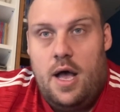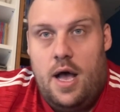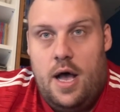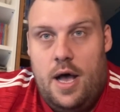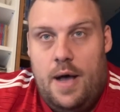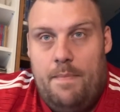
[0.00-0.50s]

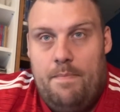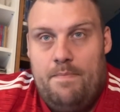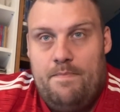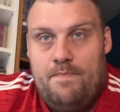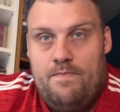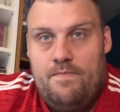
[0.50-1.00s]

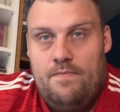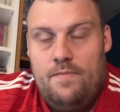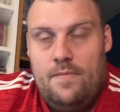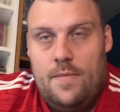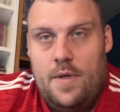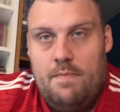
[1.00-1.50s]

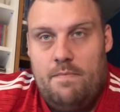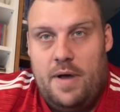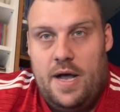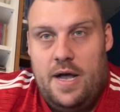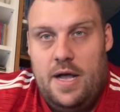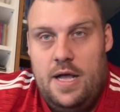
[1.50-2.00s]

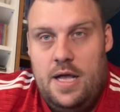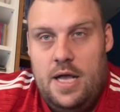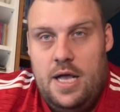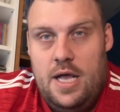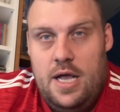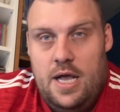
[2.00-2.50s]
But
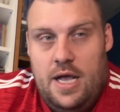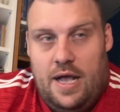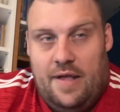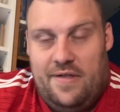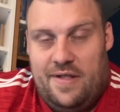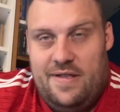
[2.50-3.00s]
as I
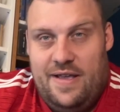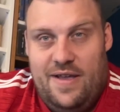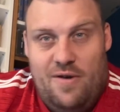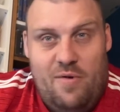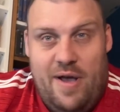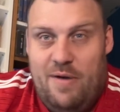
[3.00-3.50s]
said, it
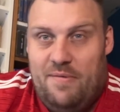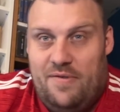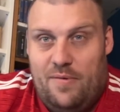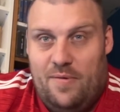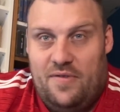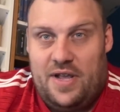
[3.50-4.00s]
all helps
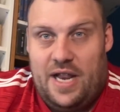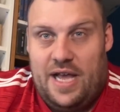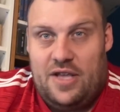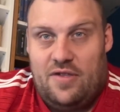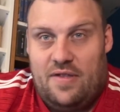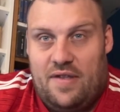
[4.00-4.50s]
towards the
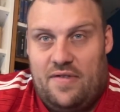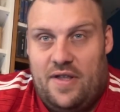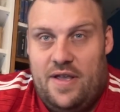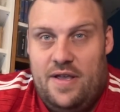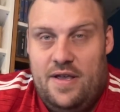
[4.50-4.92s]
collection, doesn't it?